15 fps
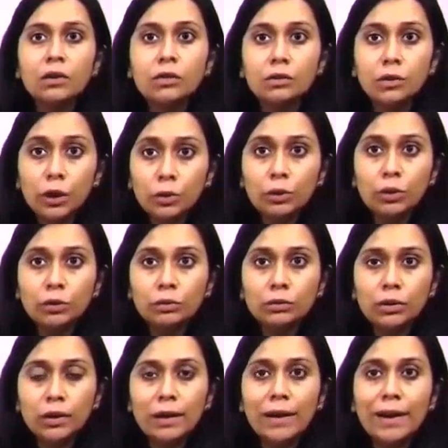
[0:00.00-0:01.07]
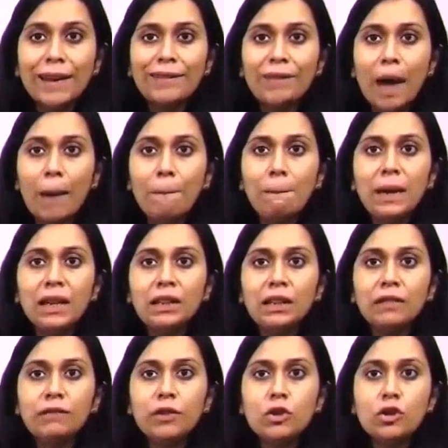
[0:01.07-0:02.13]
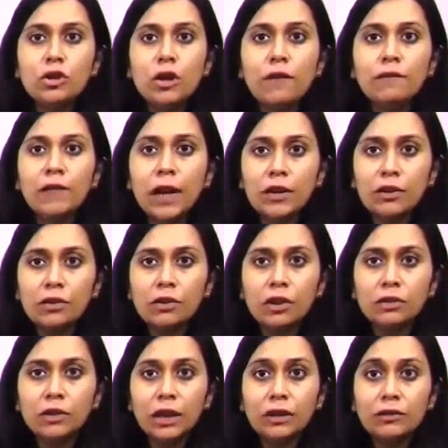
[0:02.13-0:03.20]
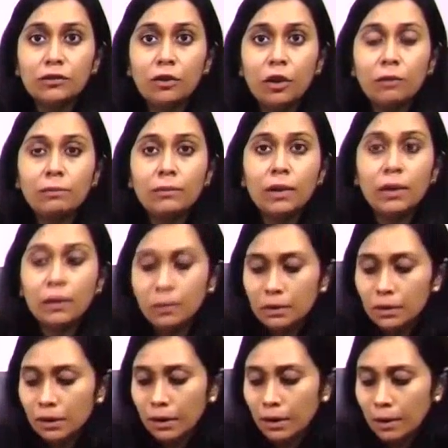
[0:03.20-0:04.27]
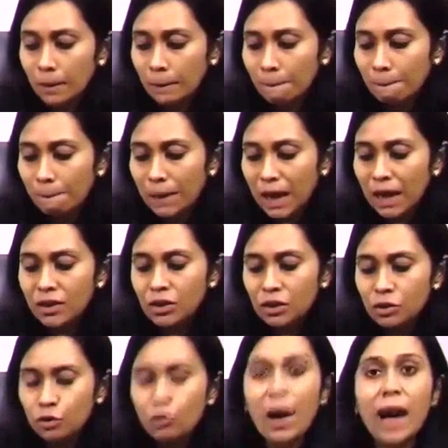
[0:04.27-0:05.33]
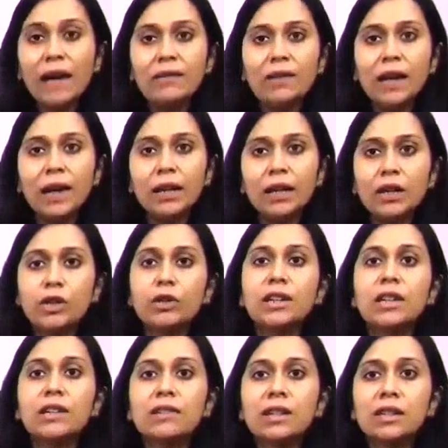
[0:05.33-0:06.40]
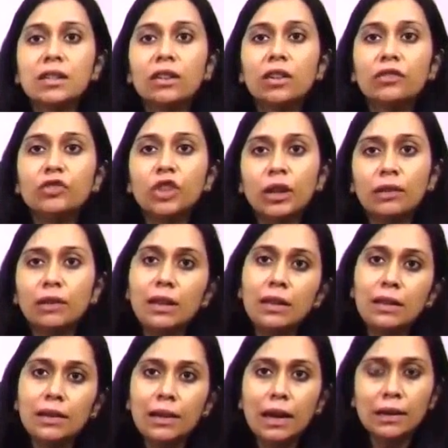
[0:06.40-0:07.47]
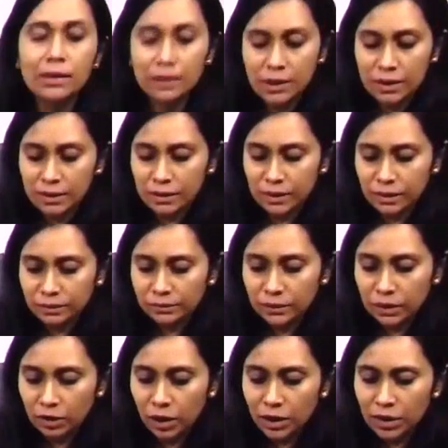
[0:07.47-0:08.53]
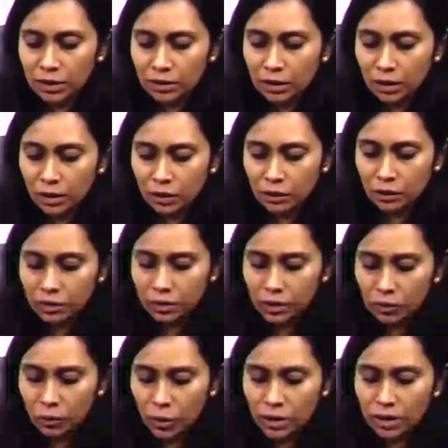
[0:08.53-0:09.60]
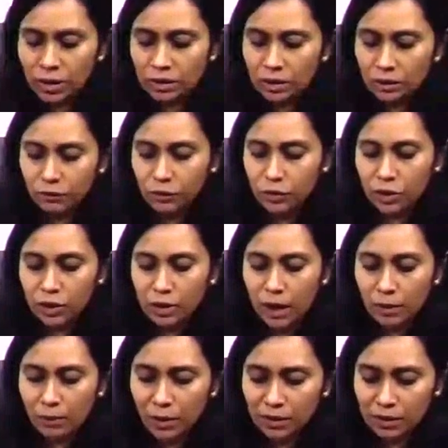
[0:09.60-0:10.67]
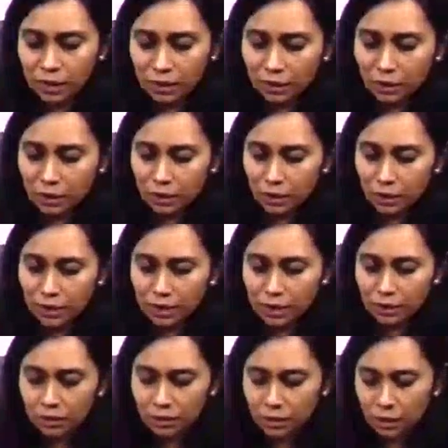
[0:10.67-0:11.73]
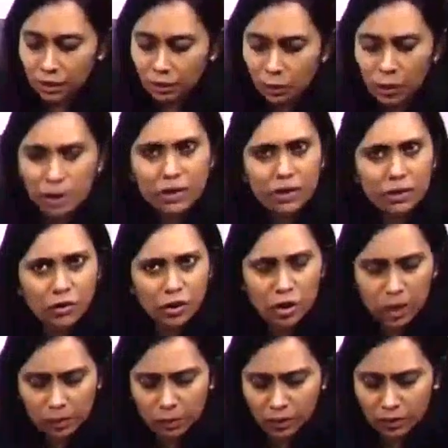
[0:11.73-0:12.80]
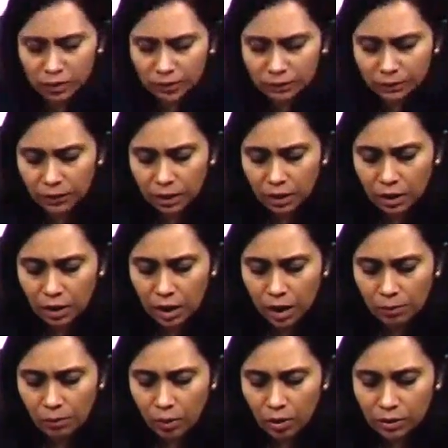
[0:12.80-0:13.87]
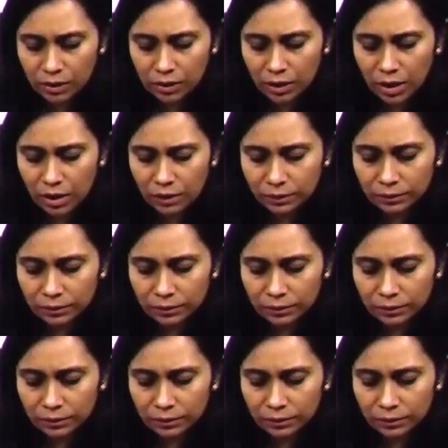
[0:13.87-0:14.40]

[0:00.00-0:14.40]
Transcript: due to rapid diffusion of nitrous oxide from blood to alveoli during reversal of general anesthesia. Got it? So this is what is diffusion hypoxia. Write it. What is diffusion hypoxia? Hypoxia